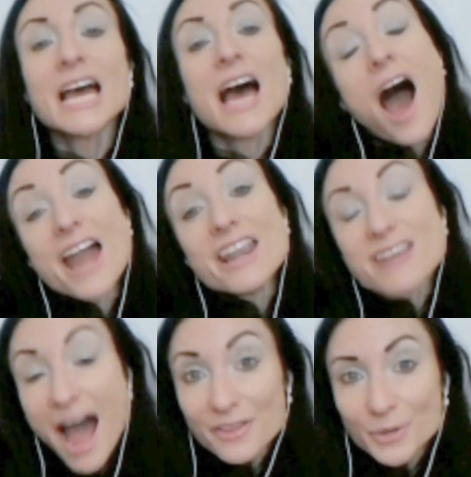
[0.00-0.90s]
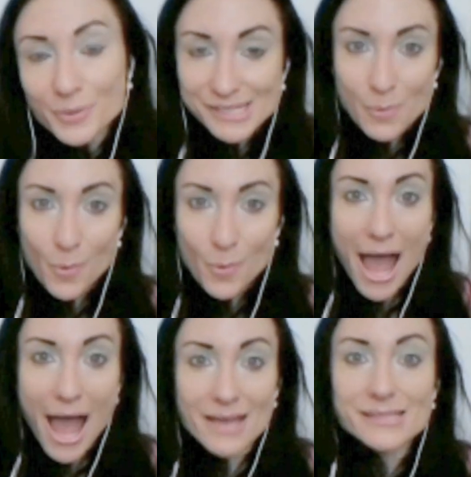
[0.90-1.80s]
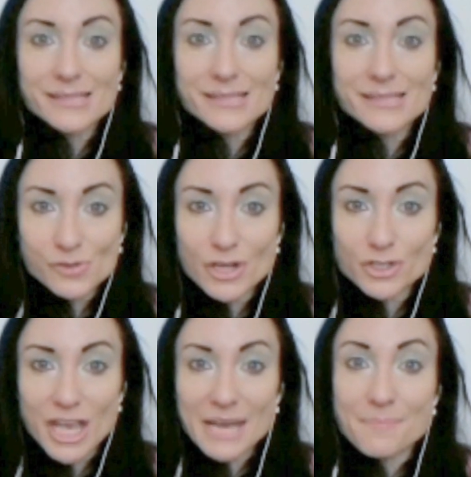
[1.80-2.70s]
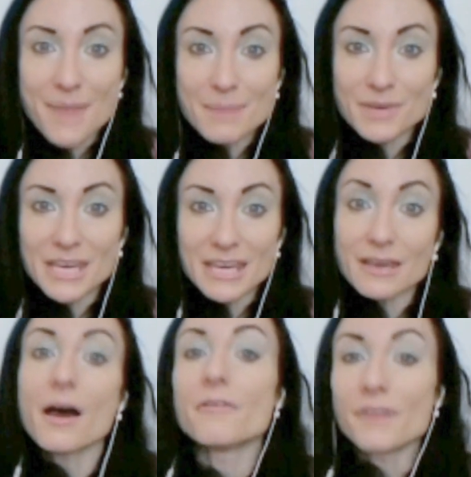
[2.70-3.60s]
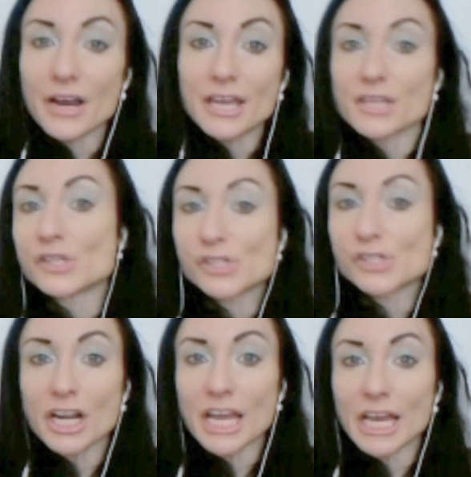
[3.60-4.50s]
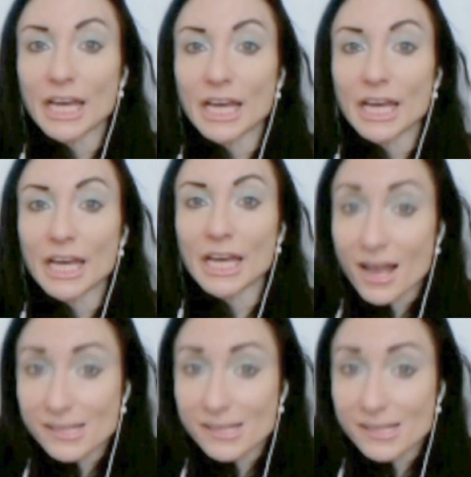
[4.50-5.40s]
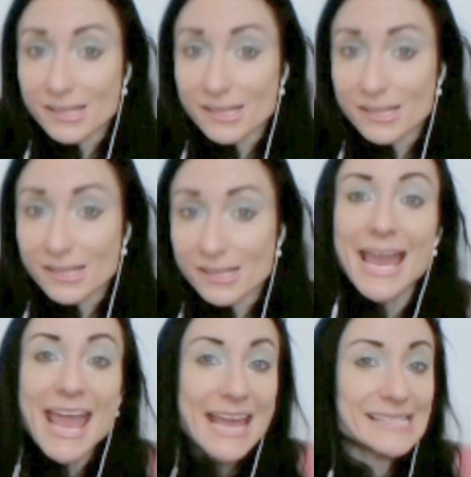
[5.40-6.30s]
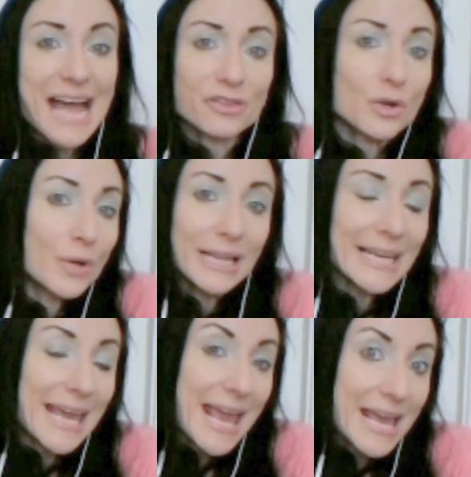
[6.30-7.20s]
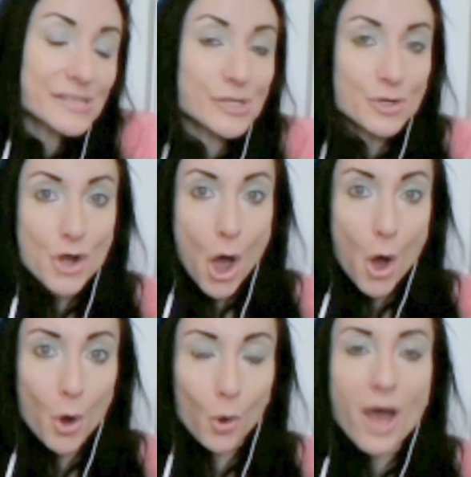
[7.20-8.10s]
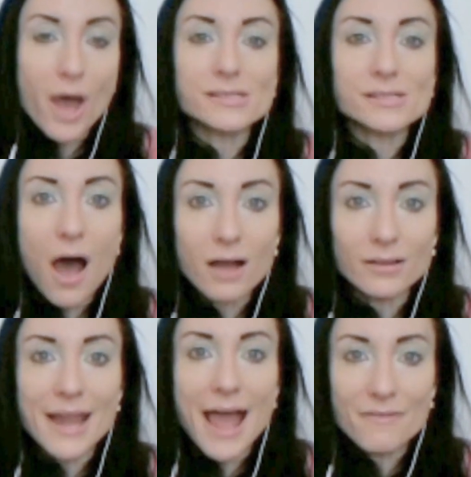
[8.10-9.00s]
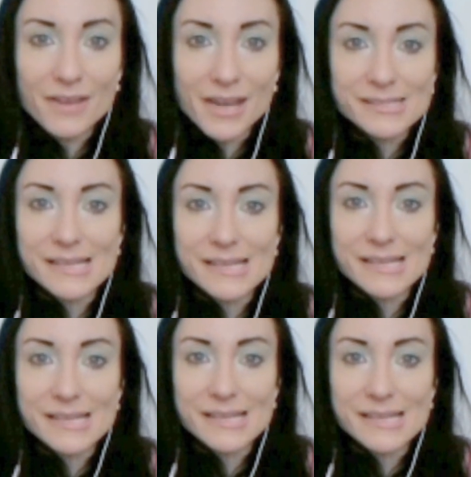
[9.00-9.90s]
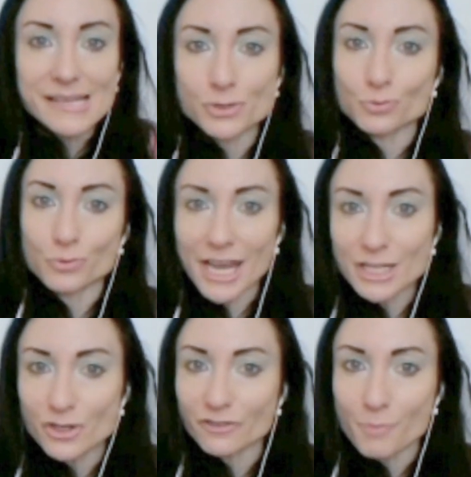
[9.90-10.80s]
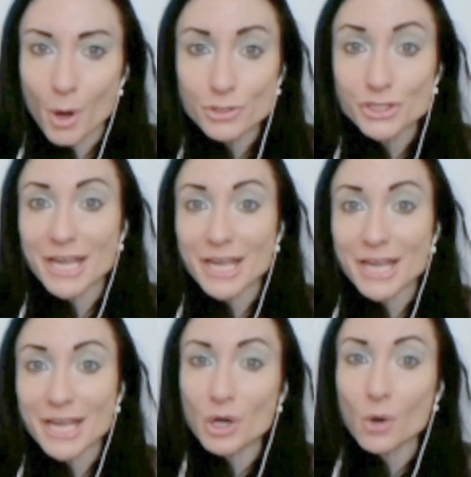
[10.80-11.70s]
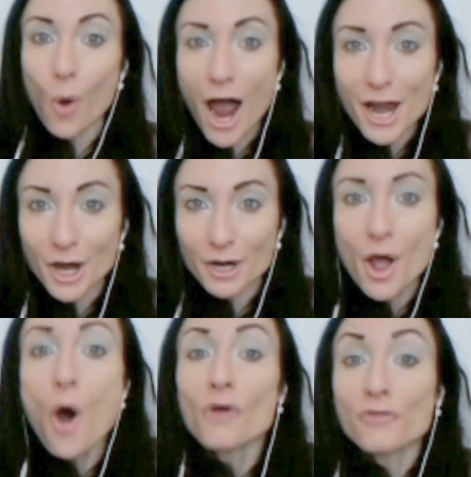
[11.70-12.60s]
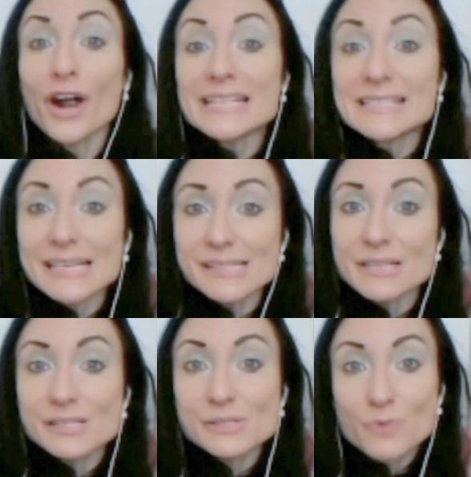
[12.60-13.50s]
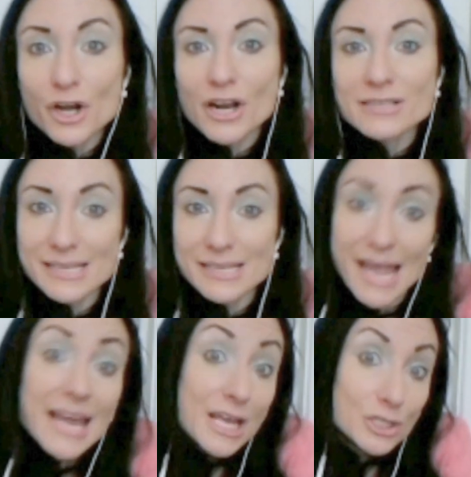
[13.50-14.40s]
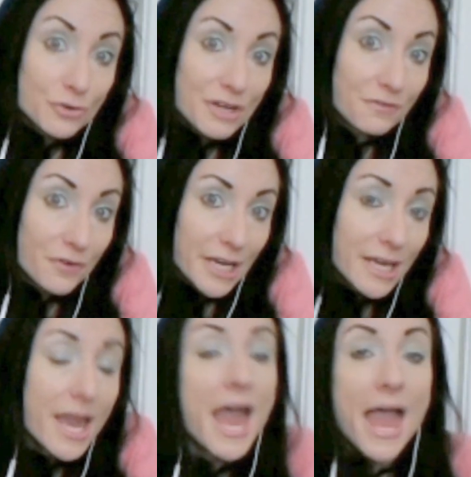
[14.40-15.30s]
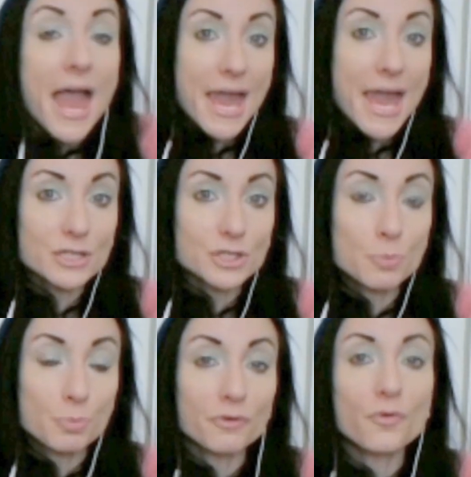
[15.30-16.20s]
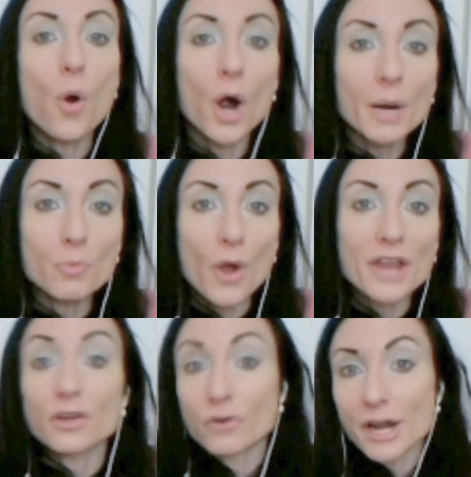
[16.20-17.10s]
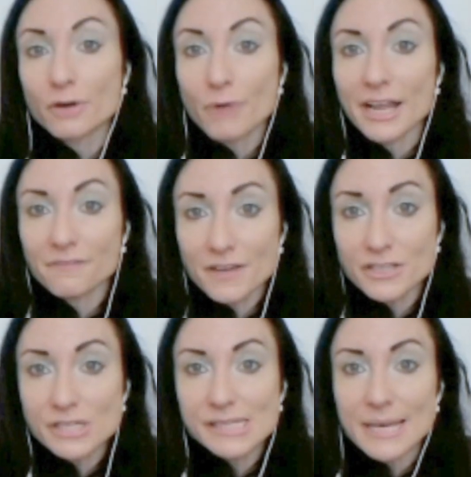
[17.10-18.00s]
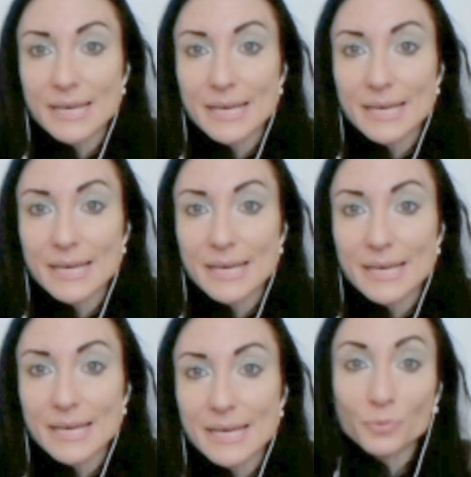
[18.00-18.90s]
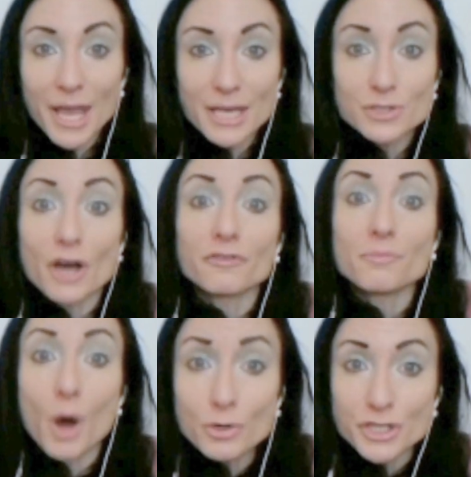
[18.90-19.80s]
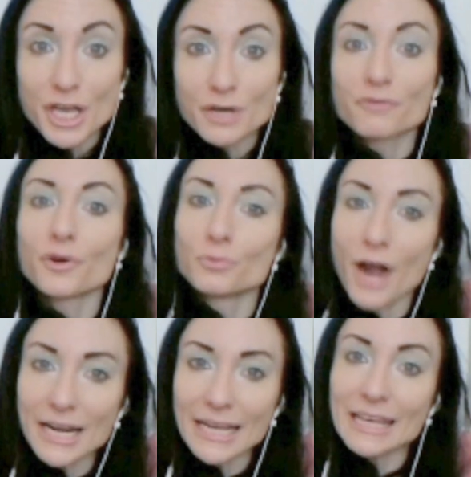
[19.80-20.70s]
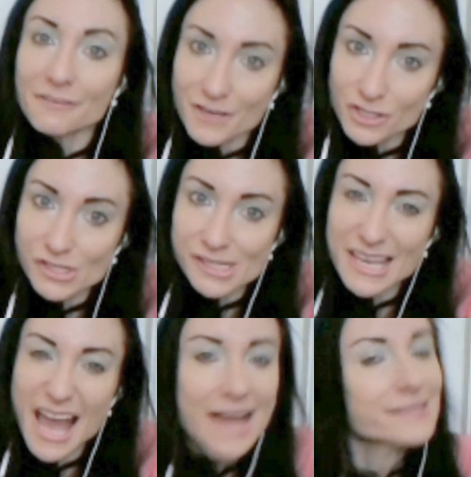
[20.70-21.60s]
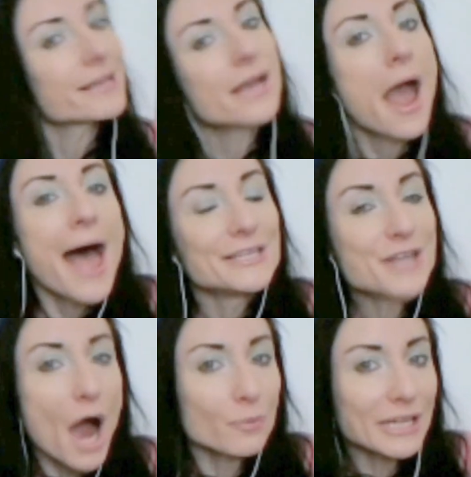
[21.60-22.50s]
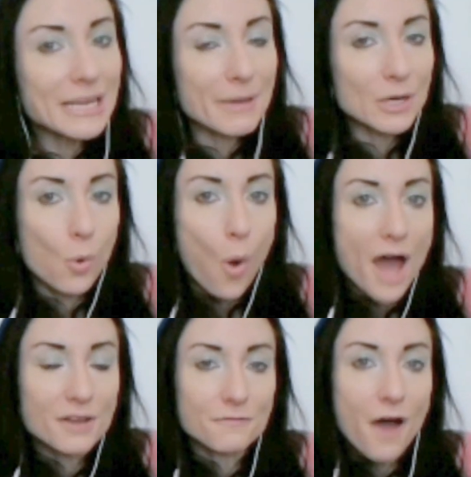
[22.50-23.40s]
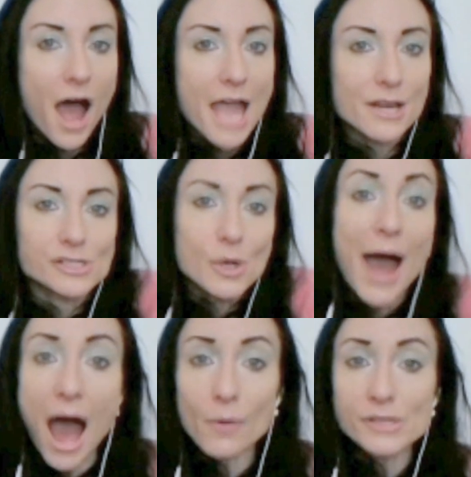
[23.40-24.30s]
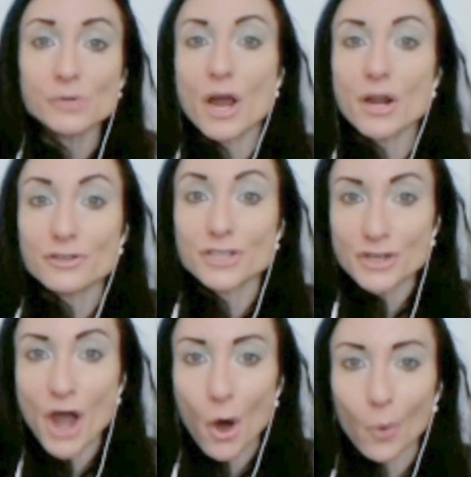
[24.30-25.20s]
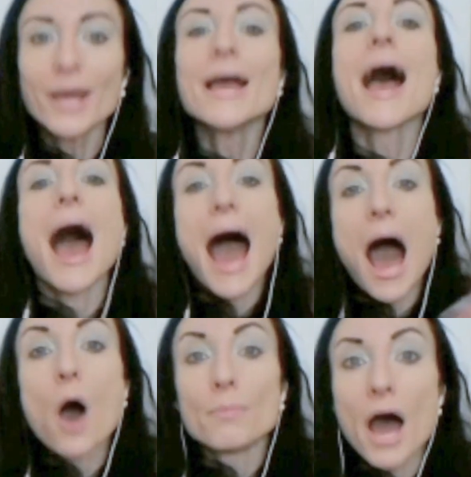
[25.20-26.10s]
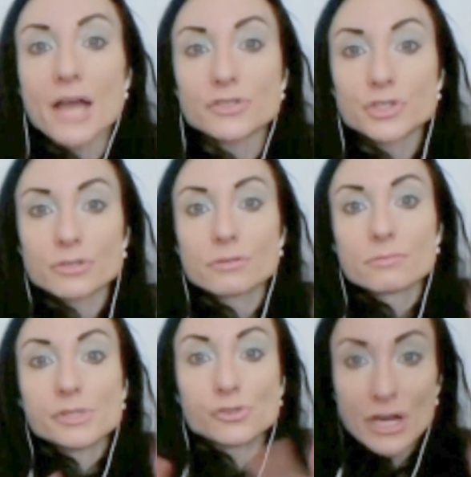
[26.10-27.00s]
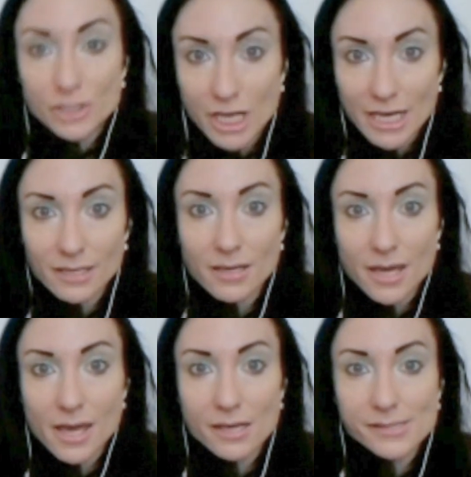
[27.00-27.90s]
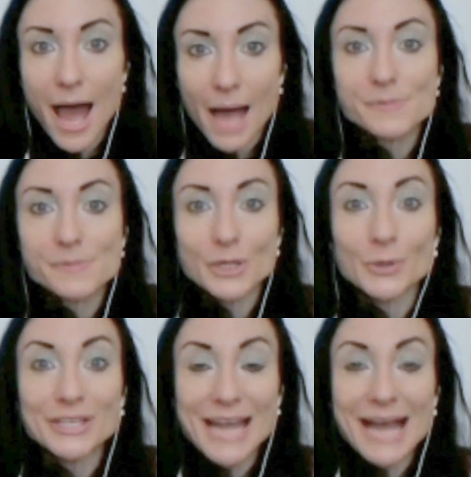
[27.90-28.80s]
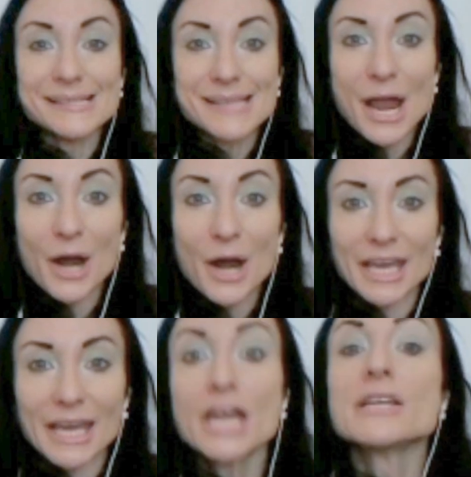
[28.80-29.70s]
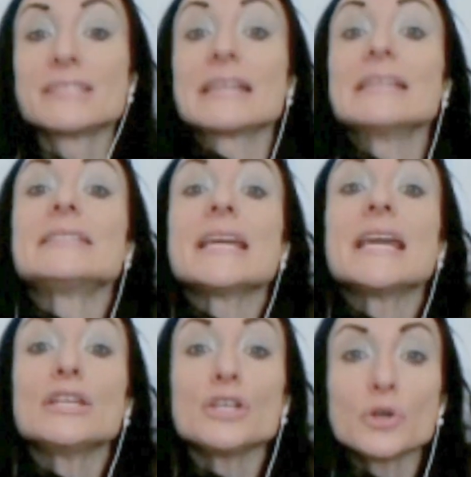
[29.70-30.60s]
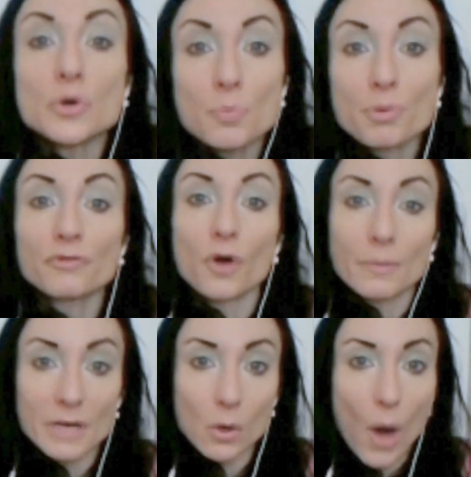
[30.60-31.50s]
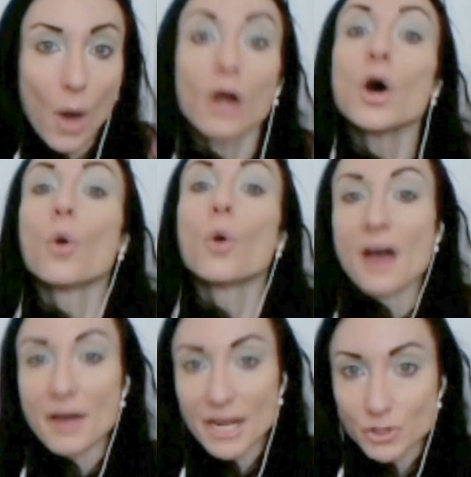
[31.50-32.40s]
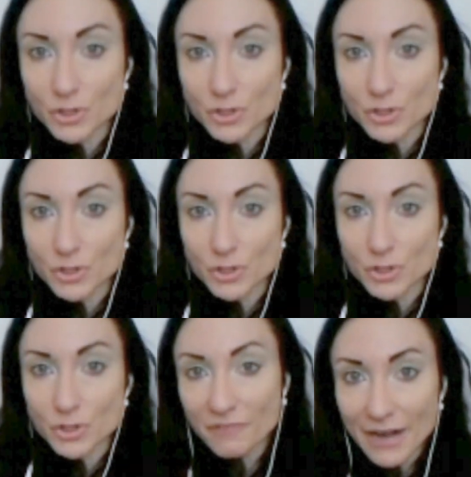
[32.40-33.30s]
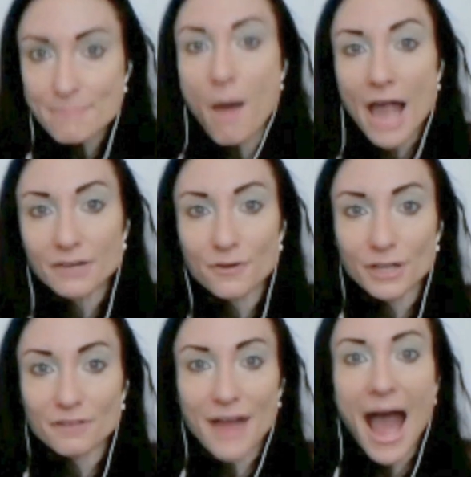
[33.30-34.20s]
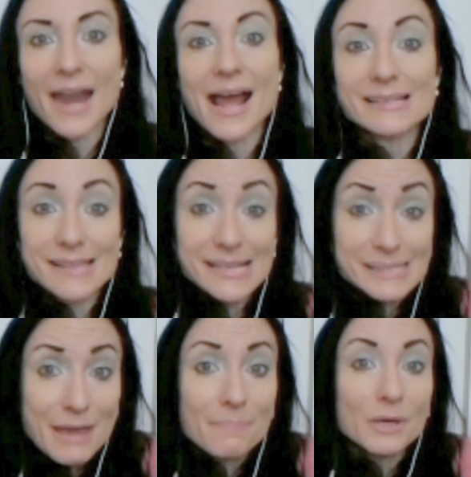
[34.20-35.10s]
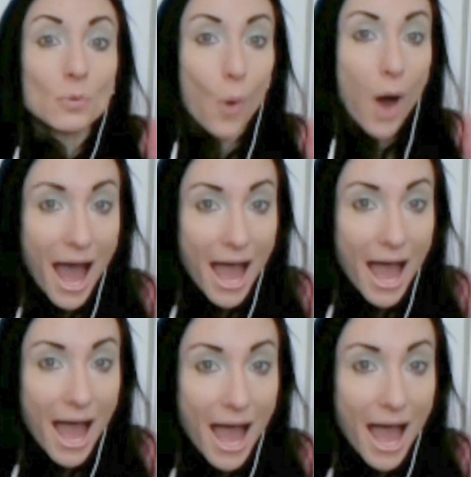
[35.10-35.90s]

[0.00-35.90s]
Another reason why static stretching may be very concerning for causing injury is that there really is no solid evidence as to how much range of motion is required for a distance runner to stay injury free and to perform with greater running efficiency. The optimal range of motion for running efficiency has not really been quantified, so how is a runner to know how much stretching is absolutely necessary to continue performing well without injury? So be very mindful of that, as this may be why